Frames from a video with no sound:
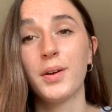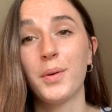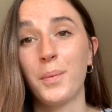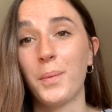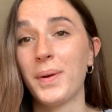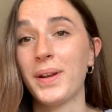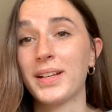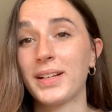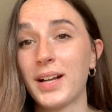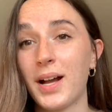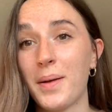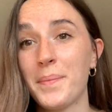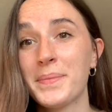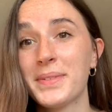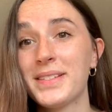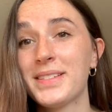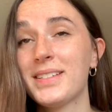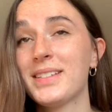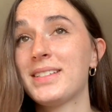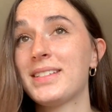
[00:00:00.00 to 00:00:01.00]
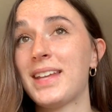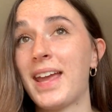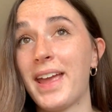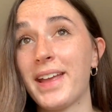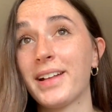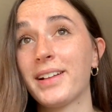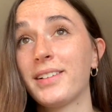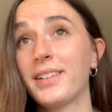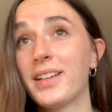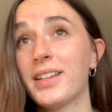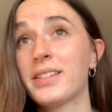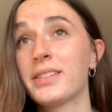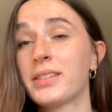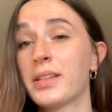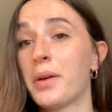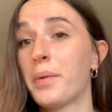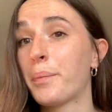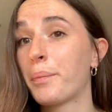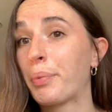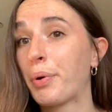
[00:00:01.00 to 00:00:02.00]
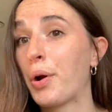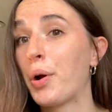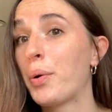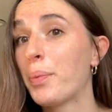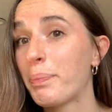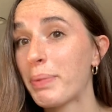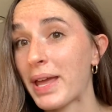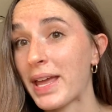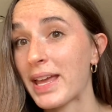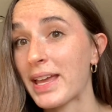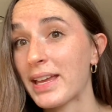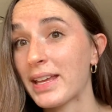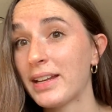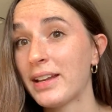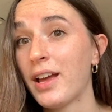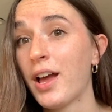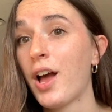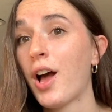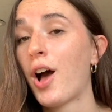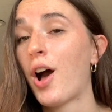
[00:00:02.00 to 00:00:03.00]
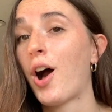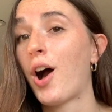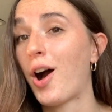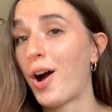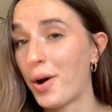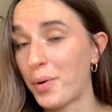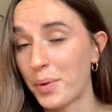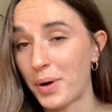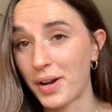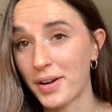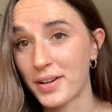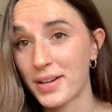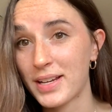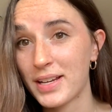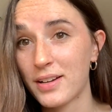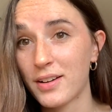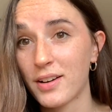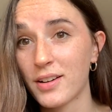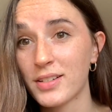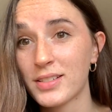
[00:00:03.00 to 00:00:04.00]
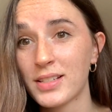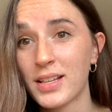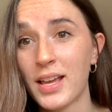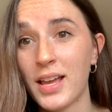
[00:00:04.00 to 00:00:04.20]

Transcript: When it comes to tankless propane hot water heaters,